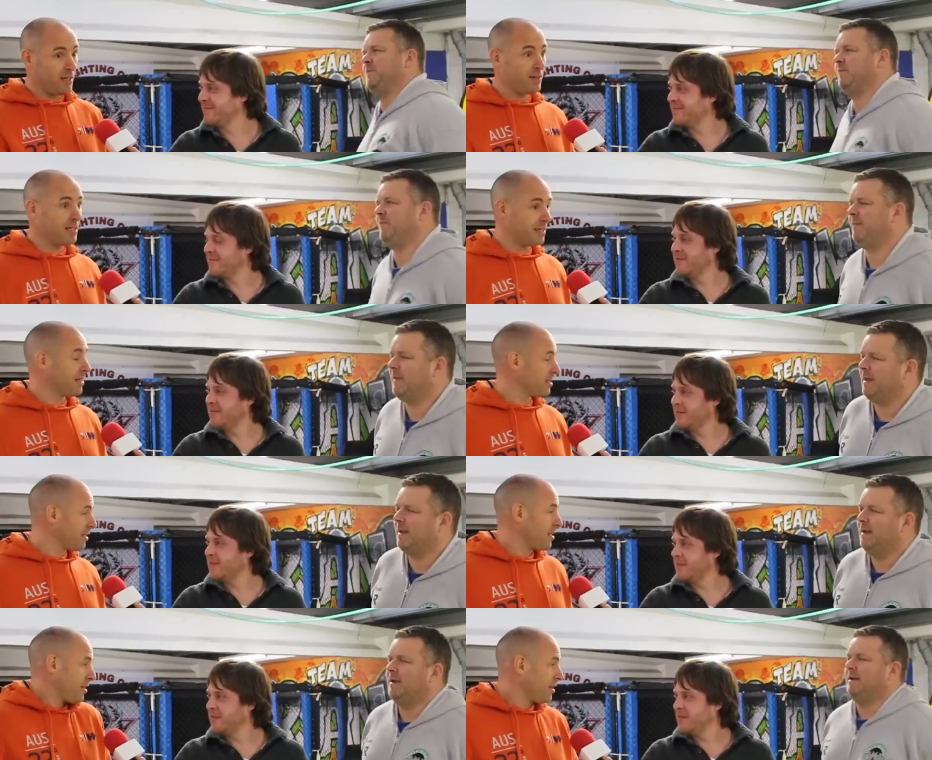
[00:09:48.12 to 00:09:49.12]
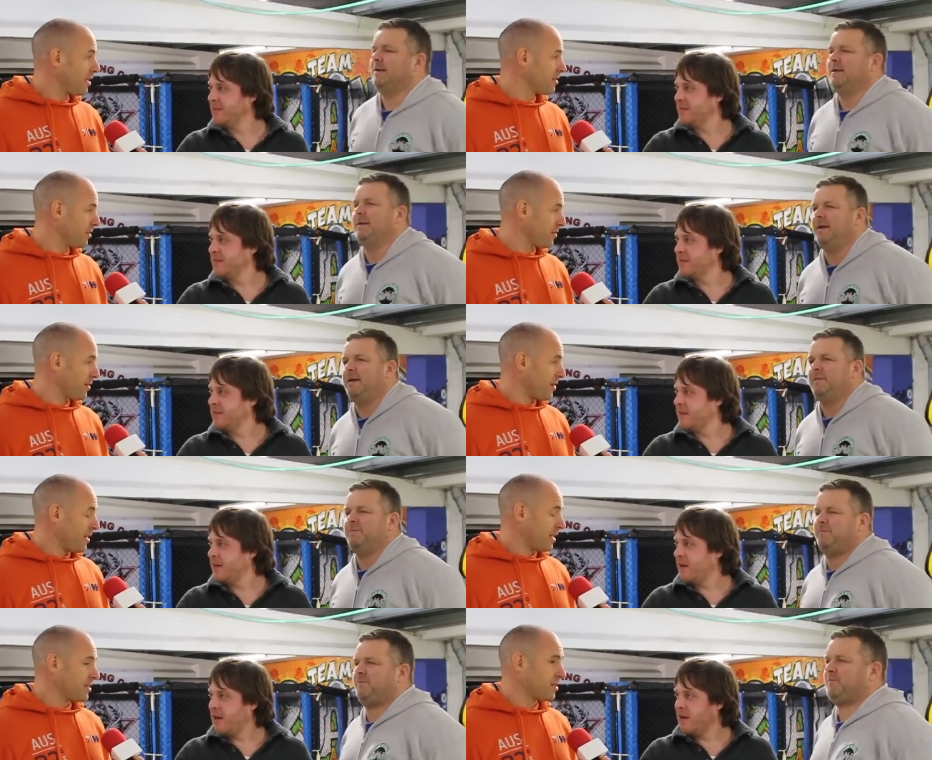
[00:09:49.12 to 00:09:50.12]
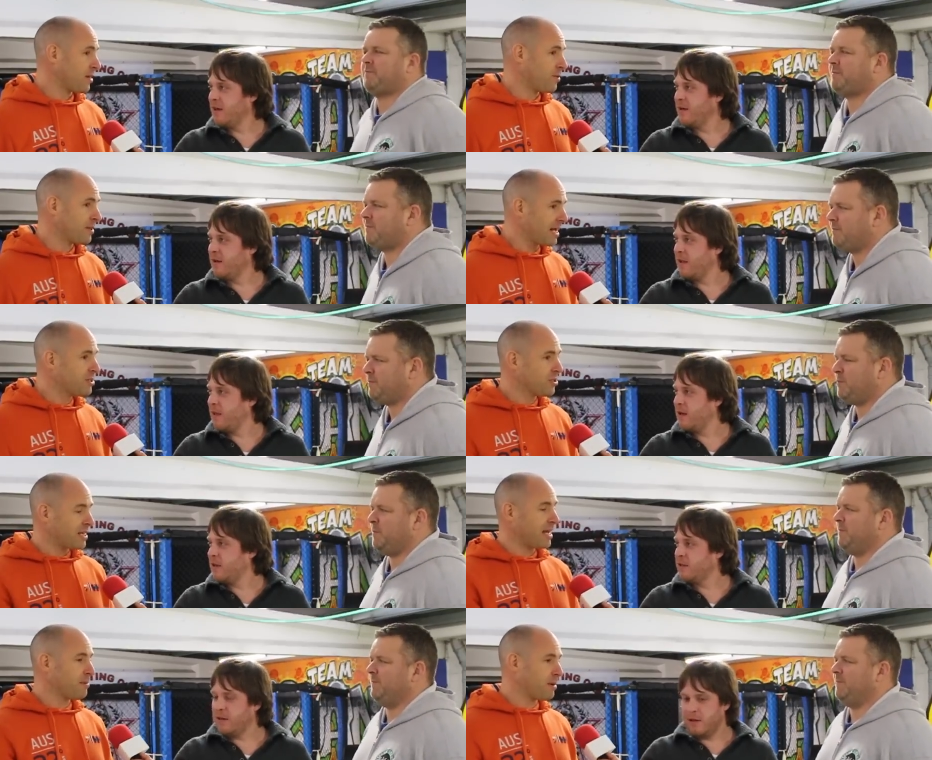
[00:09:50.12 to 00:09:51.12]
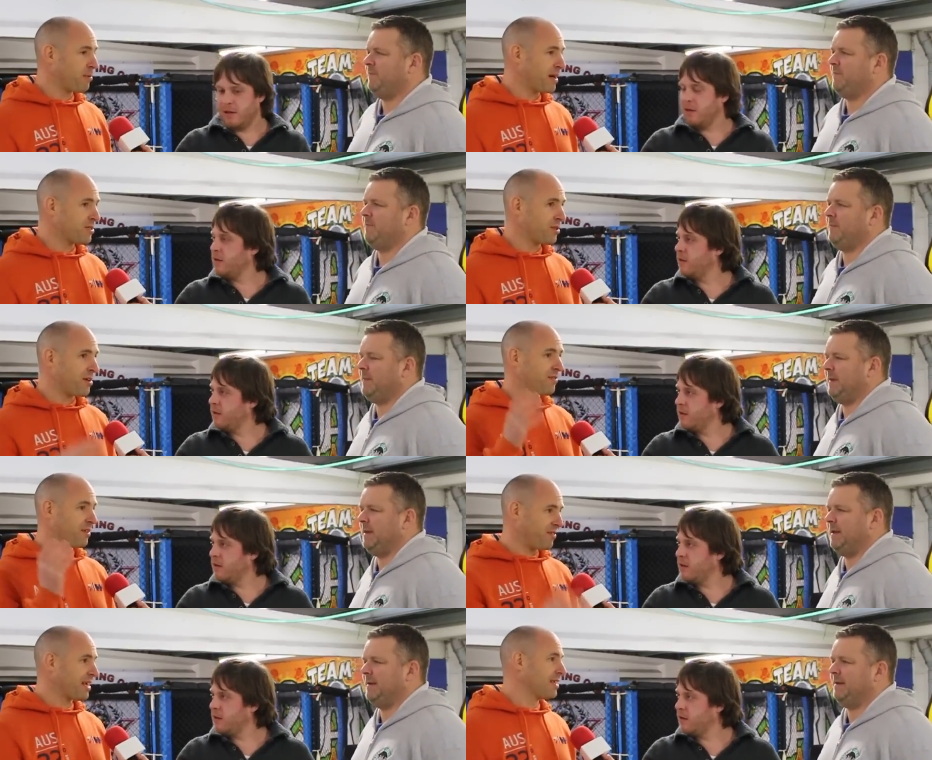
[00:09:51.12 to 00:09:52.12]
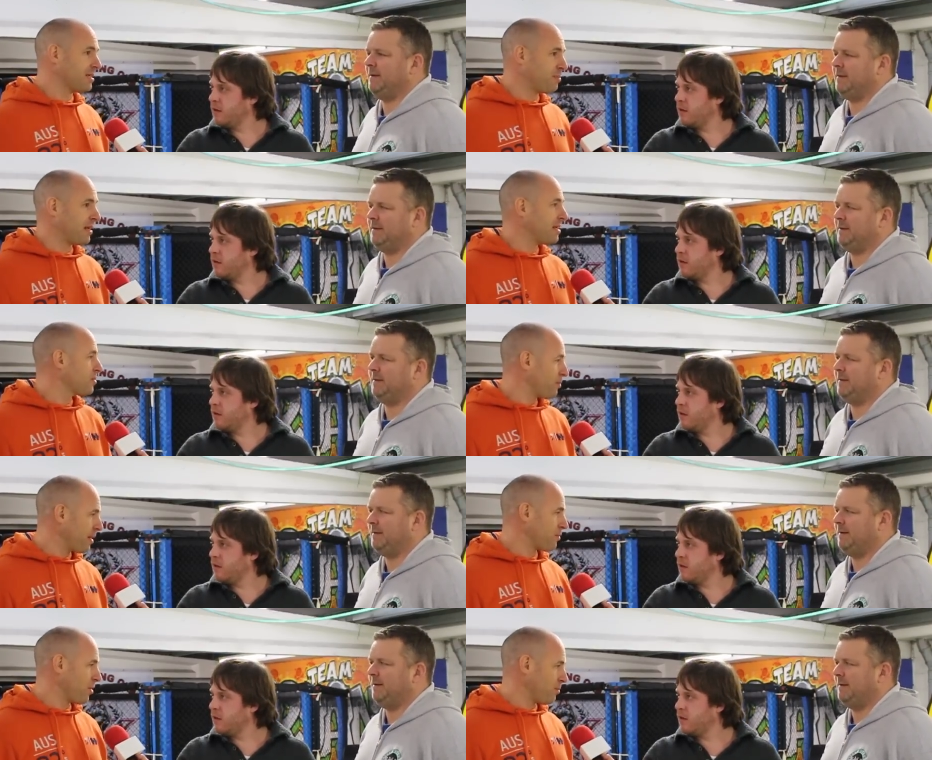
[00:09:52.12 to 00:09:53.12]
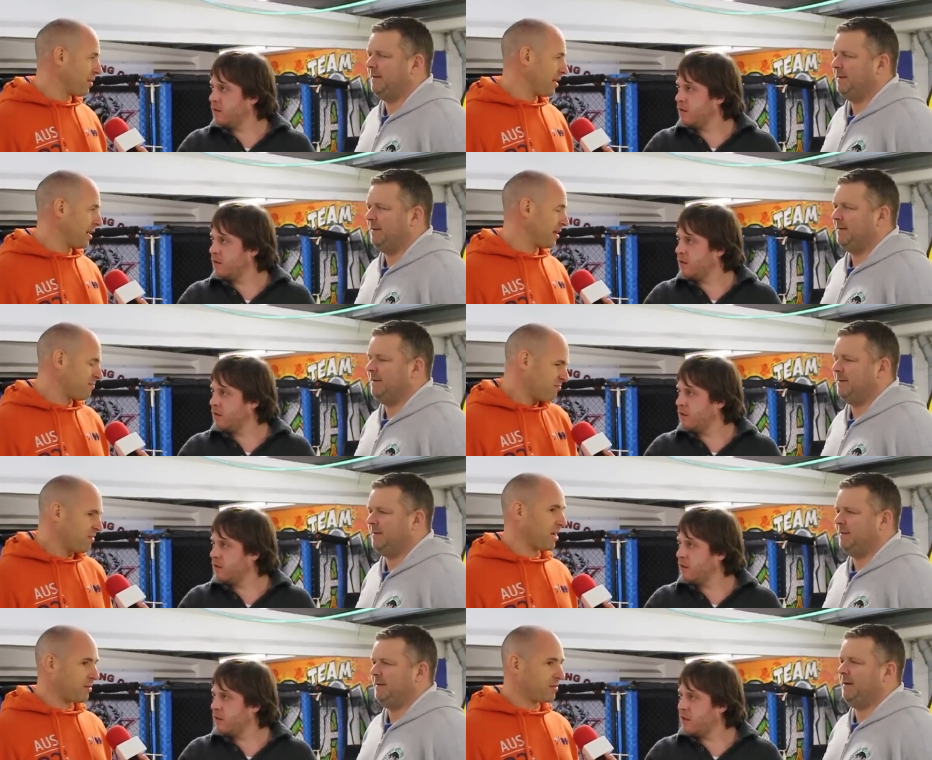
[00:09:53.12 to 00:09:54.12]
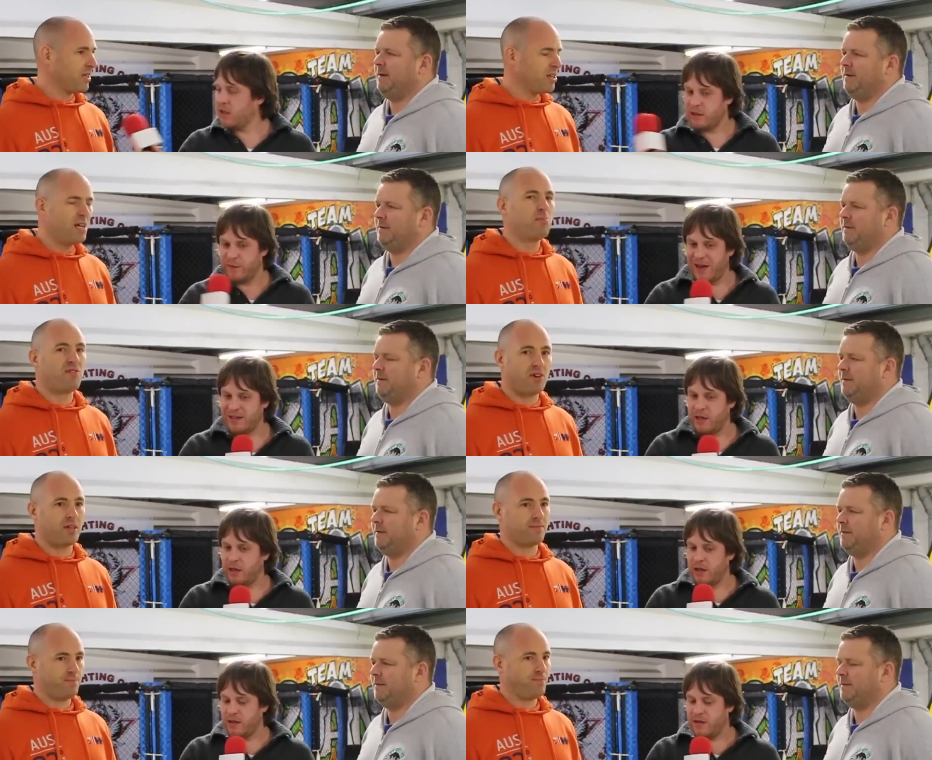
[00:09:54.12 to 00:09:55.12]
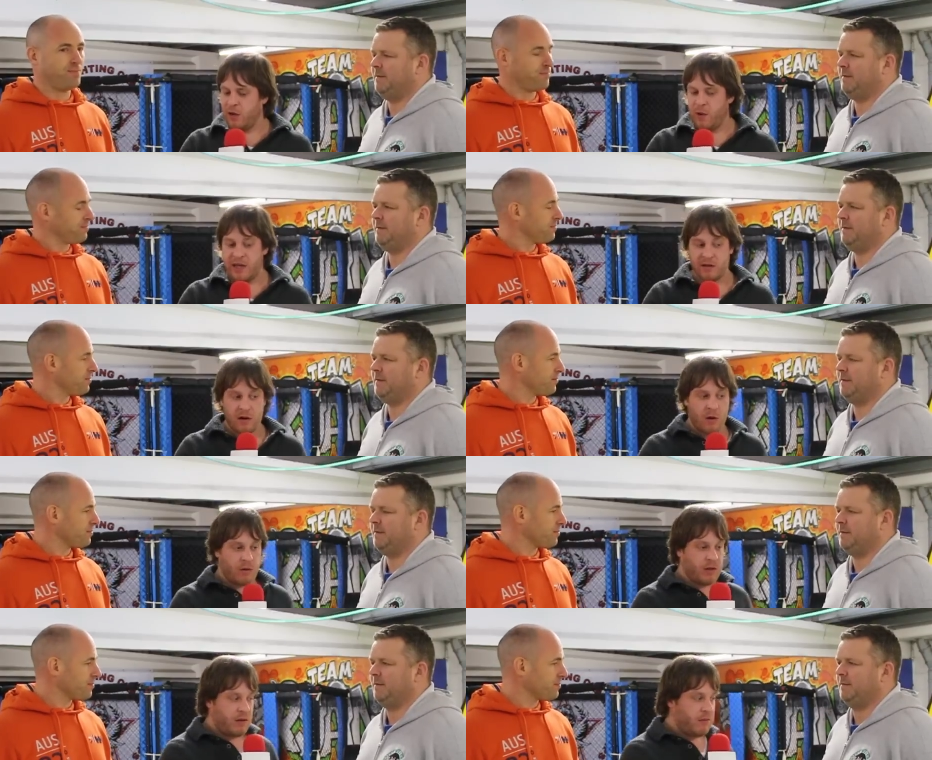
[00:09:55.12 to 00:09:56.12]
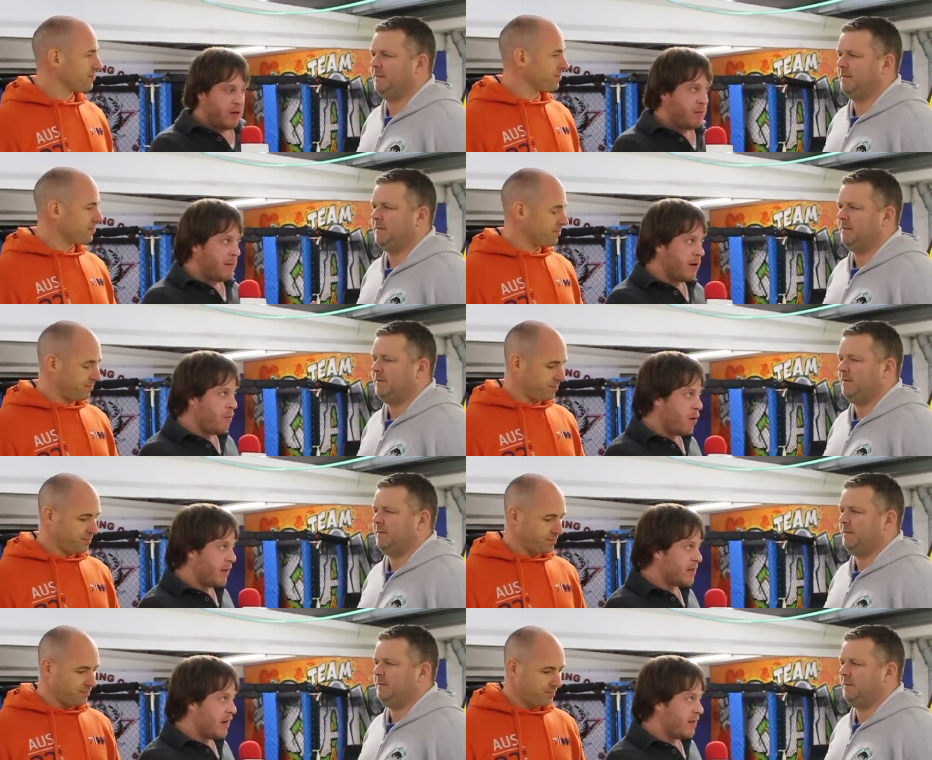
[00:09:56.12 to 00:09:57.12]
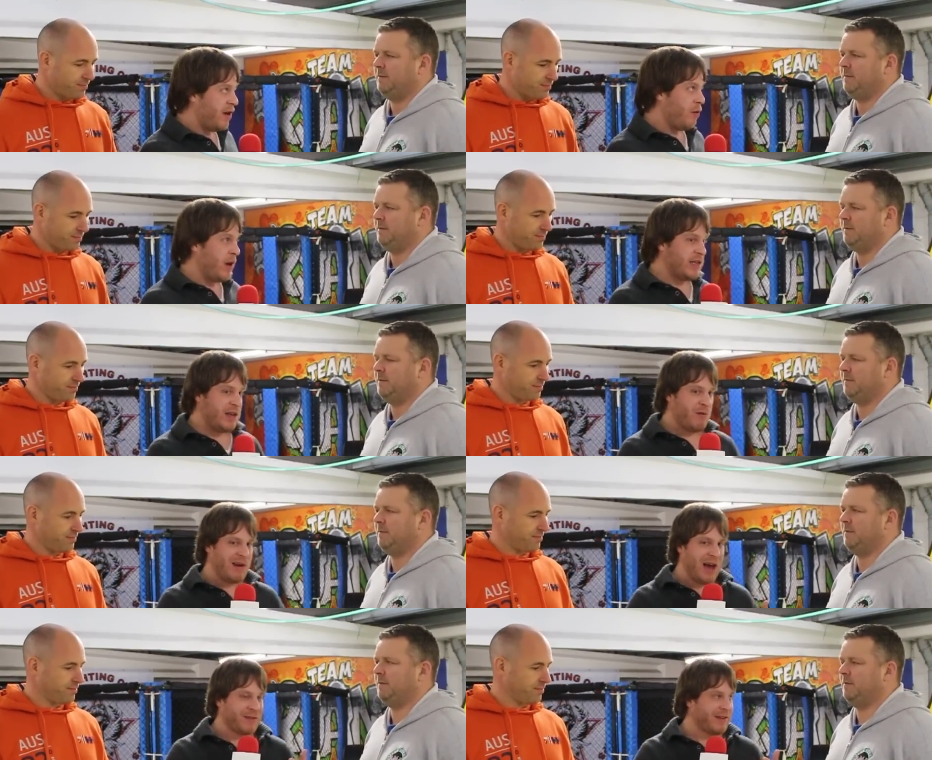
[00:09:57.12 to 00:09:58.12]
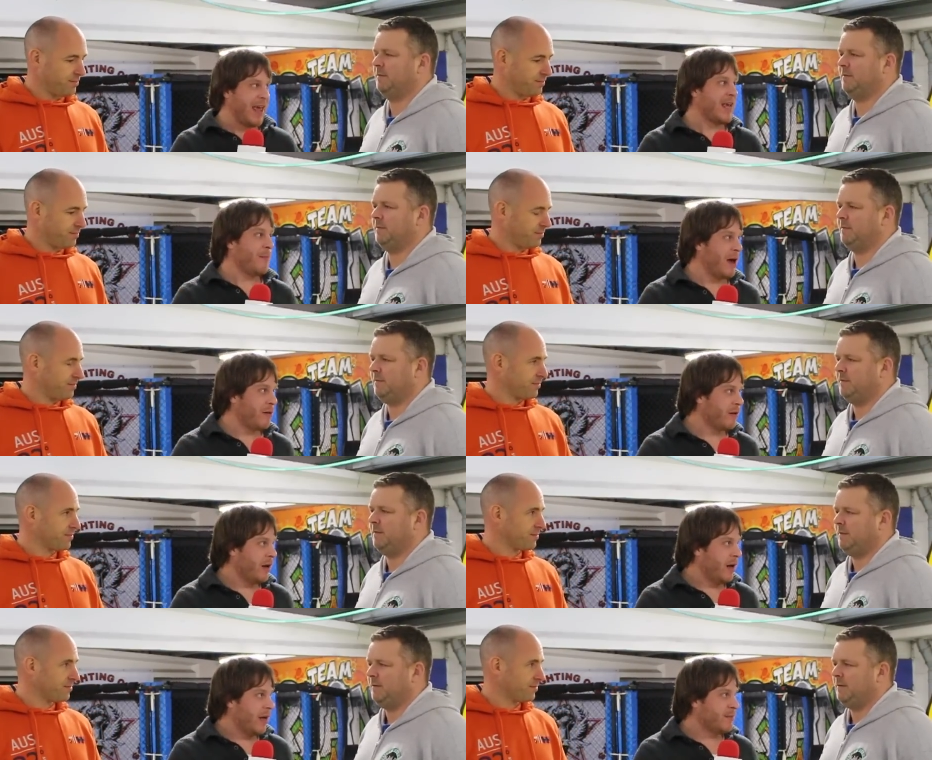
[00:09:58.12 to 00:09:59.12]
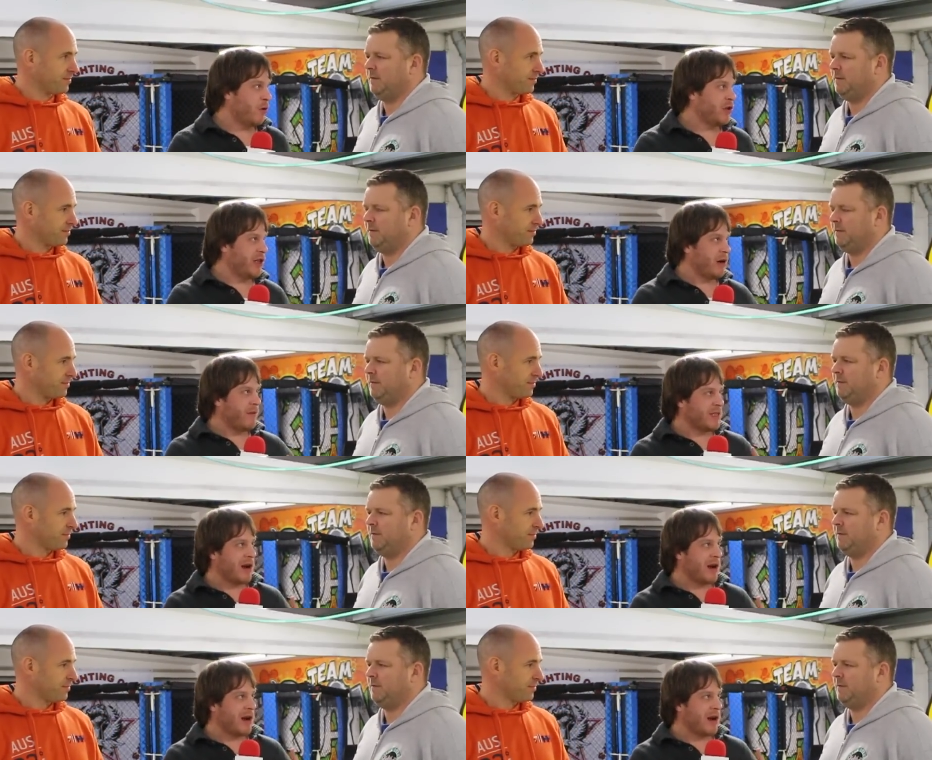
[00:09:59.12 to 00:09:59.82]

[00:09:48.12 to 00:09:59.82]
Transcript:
Speaker 1: know, that's it. You know, I'll, I'll do it. So that should take a bit of pressure off. And the fact that he's been into a big room with Neil, you know.
Speaker 2: And the fact that two weeks, I don't know, you probably know more about Zanny, two weeks, you don't really have to think about it as much. You don't have as